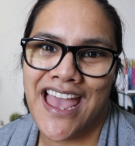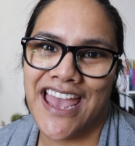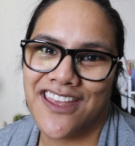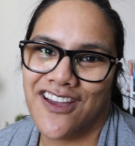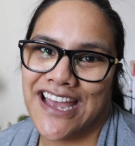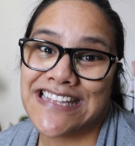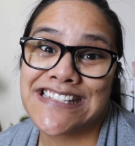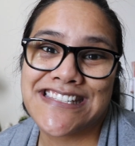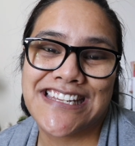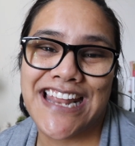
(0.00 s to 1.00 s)
Hey guys,
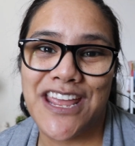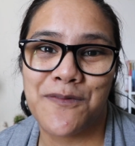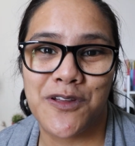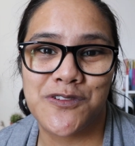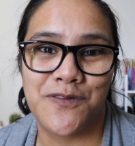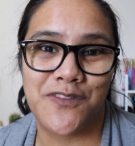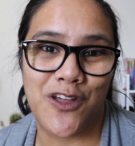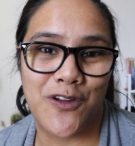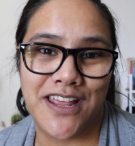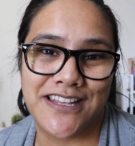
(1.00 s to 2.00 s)
today I'm going to
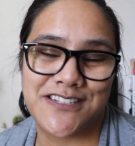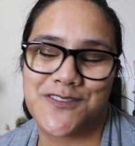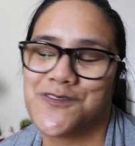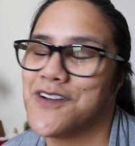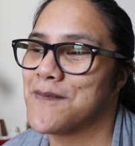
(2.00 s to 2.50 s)
vlog a little.